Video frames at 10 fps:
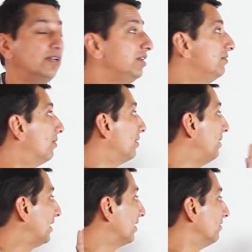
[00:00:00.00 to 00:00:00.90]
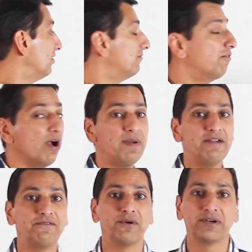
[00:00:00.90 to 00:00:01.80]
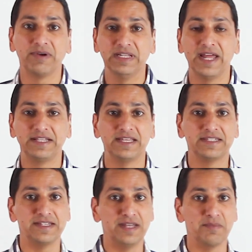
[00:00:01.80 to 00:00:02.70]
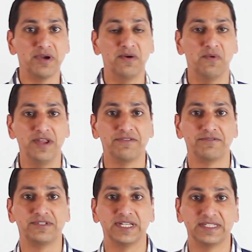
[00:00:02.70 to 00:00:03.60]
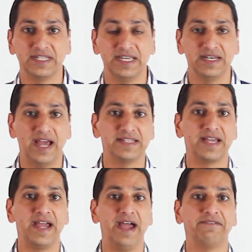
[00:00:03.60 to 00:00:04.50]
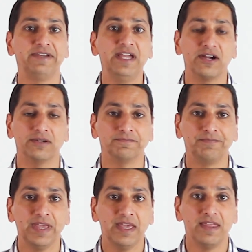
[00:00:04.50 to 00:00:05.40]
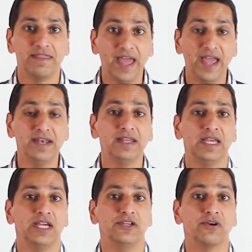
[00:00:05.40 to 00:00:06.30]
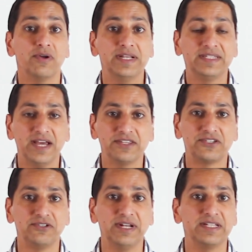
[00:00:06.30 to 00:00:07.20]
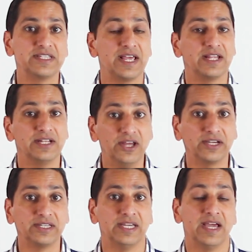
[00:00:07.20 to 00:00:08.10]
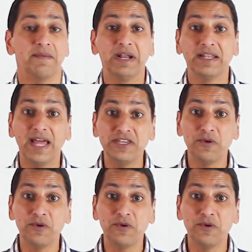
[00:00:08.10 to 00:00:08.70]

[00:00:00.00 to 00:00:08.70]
You want to make a 4x4 grid like this and number it 1 through 16 as I have here. Then you're going to tell the students, look, I'm going to let